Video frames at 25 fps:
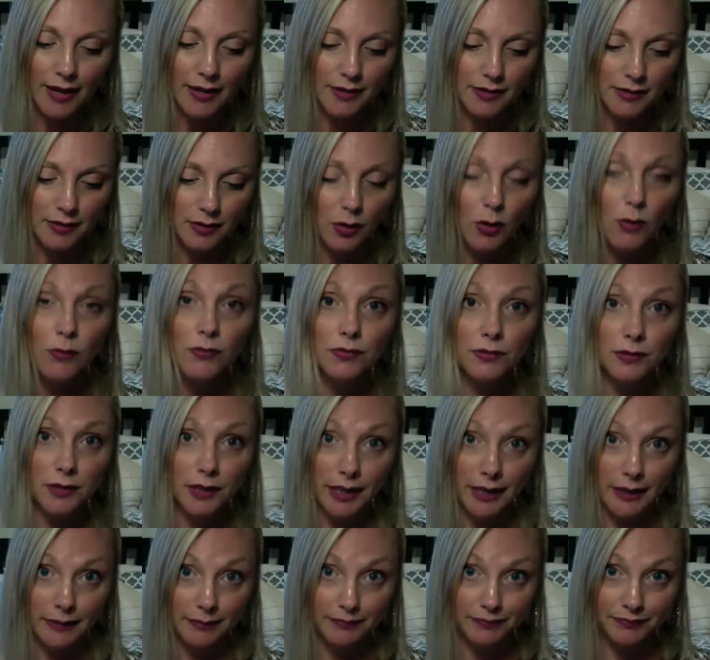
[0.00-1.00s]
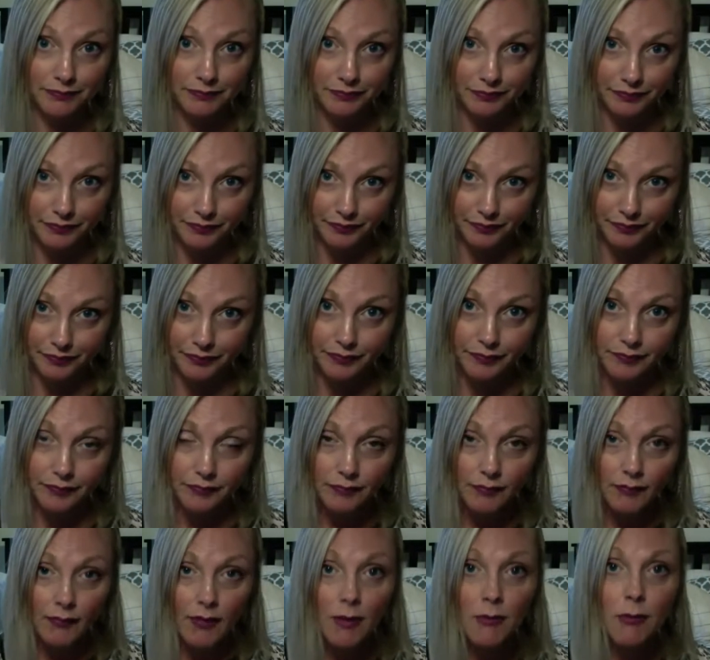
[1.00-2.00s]
hopefully
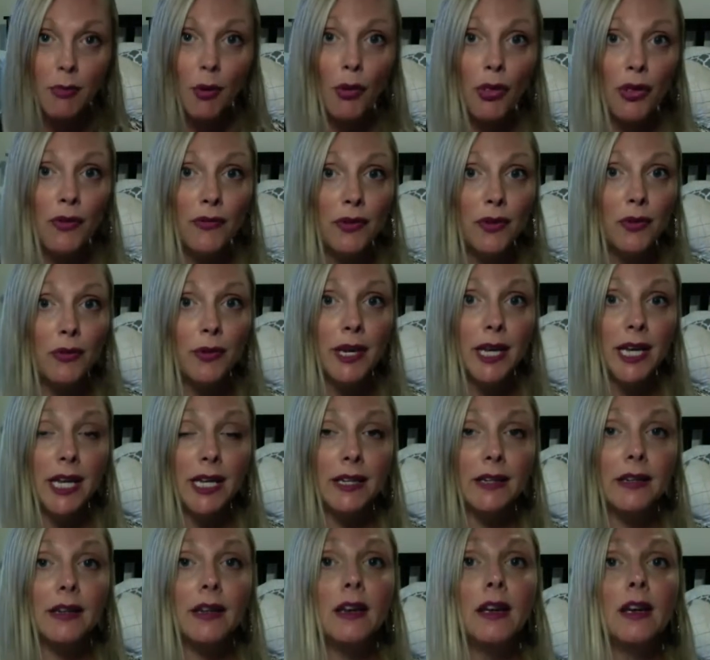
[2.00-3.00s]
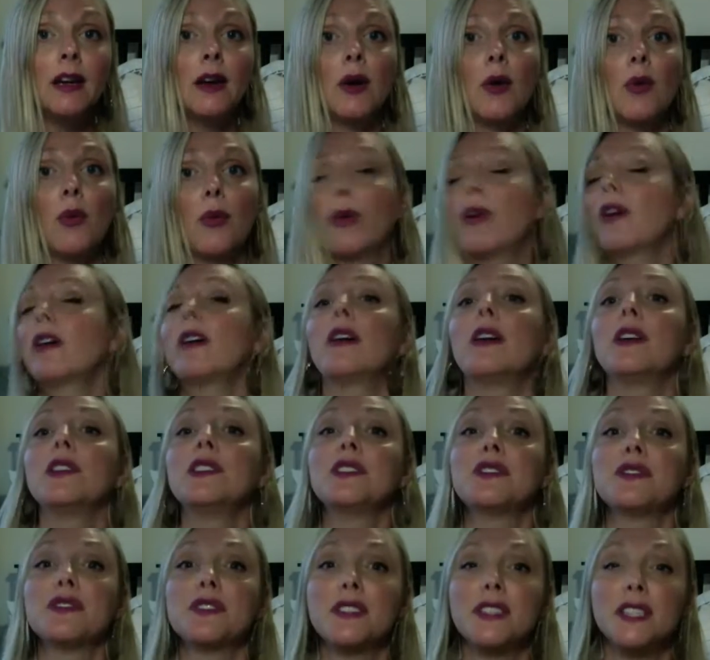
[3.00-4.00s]
both of you can work on
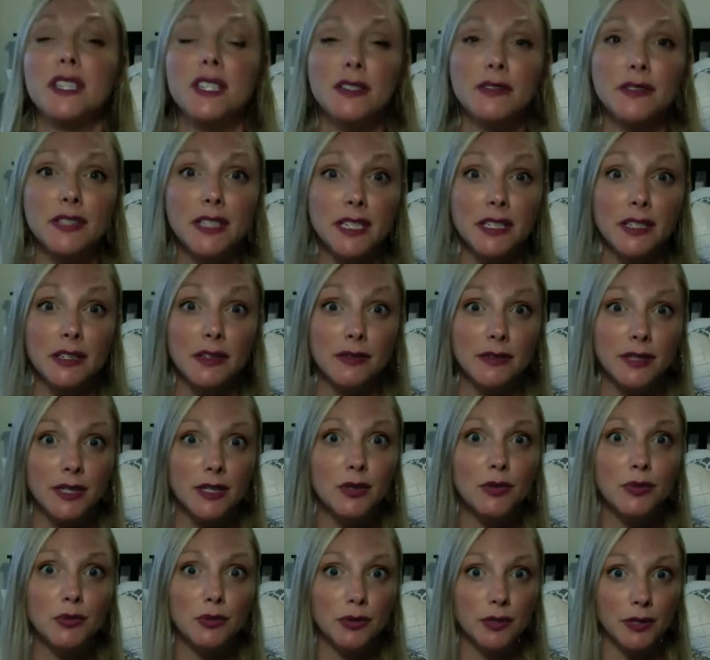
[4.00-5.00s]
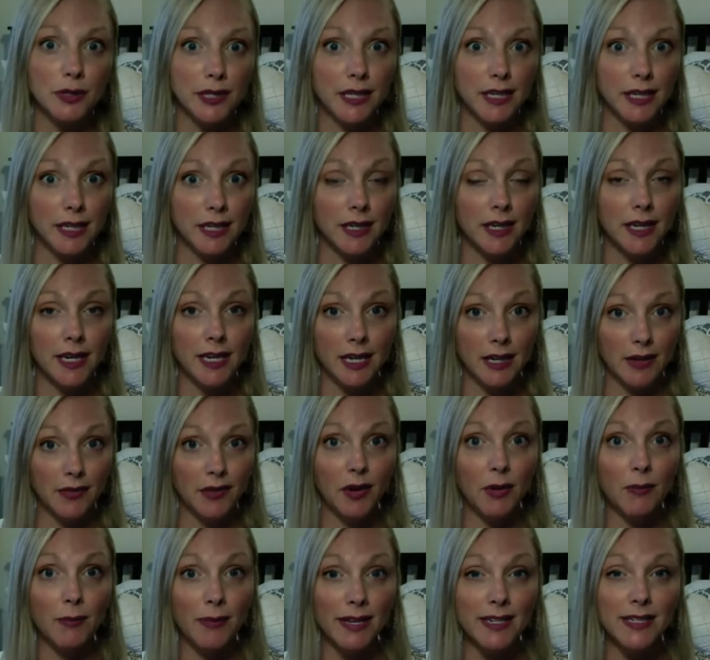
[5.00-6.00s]
yourselves individually. And if
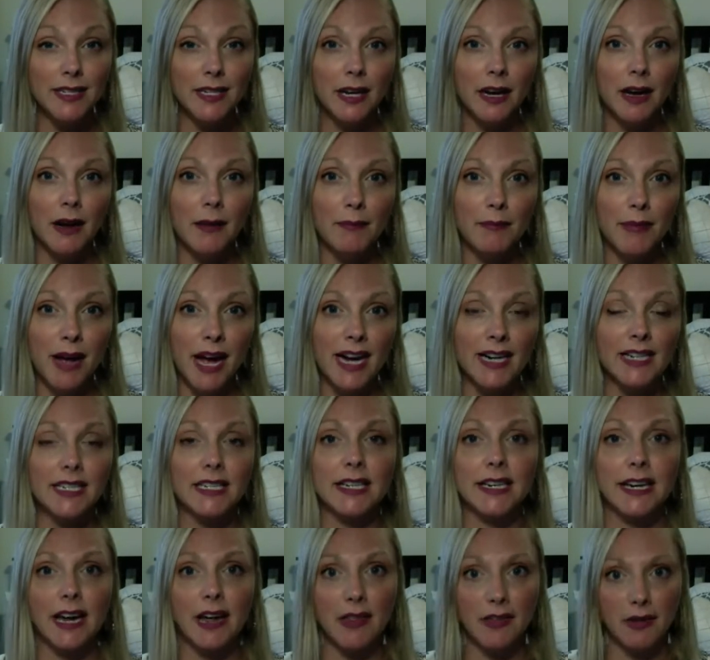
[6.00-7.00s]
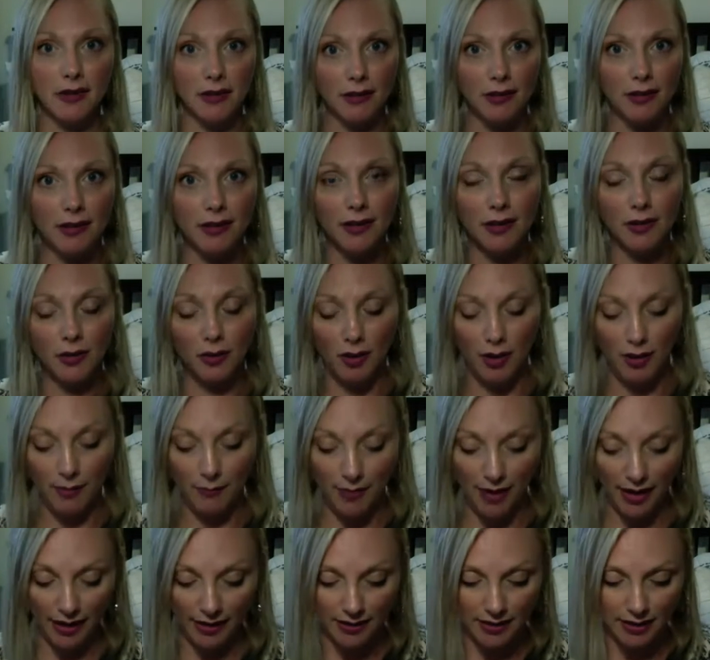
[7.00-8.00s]
you're meant to come back together, you'll come
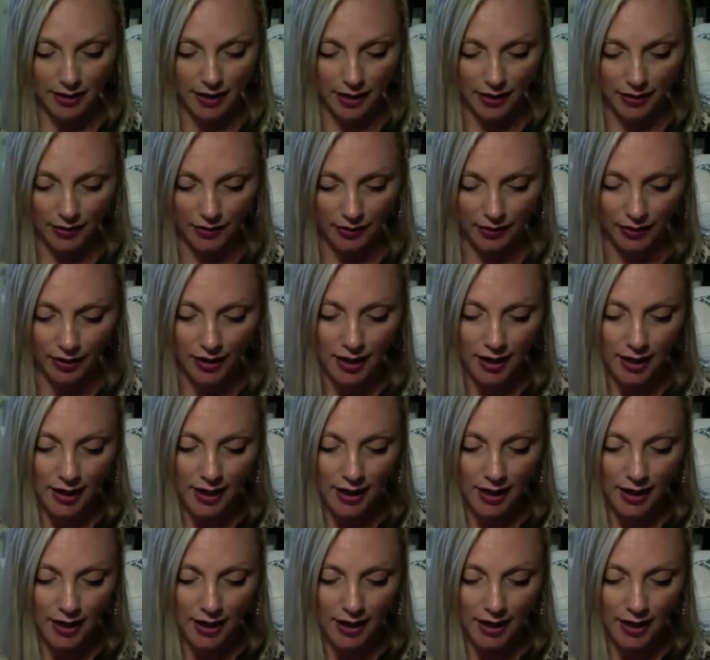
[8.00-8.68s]
back together.